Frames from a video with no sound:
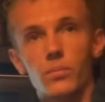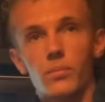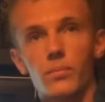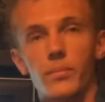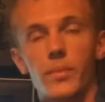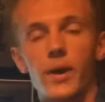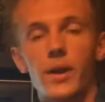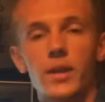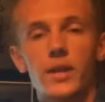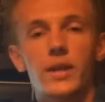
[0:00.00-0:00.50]

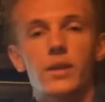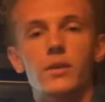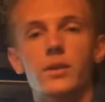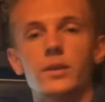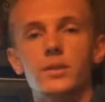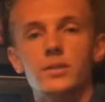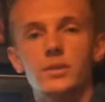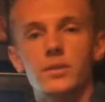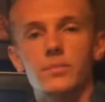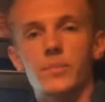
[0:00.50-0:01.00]
About a year
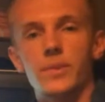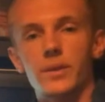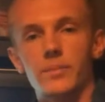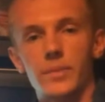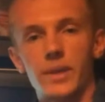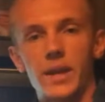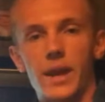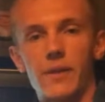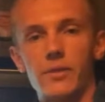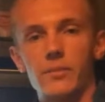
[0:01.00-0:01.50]
into
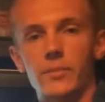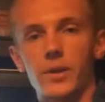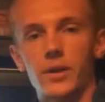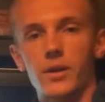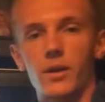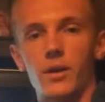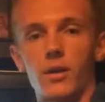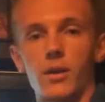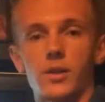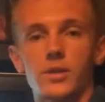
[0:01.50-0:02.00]
me having my
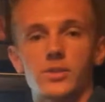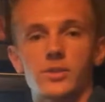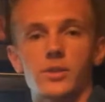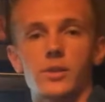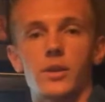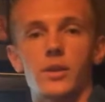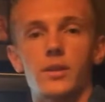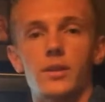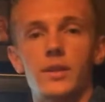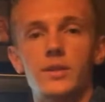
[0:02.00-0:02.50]
car, I
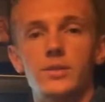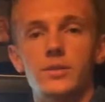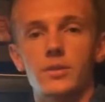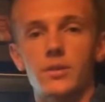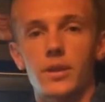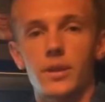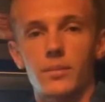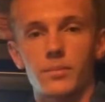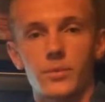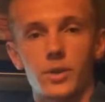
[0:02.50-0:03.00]
started an
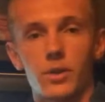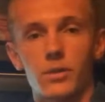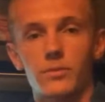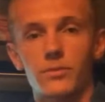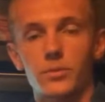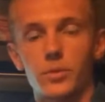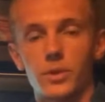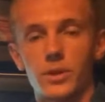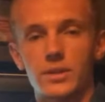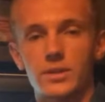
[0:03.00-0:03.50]
Instagram called
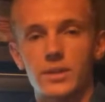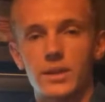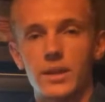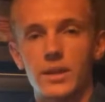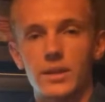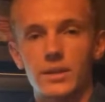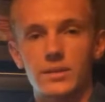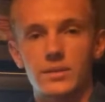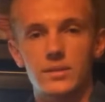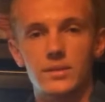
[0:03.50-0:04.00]
Florida
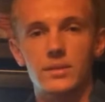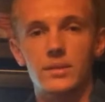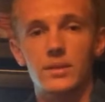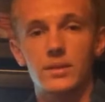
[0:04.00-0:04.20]
Stangs,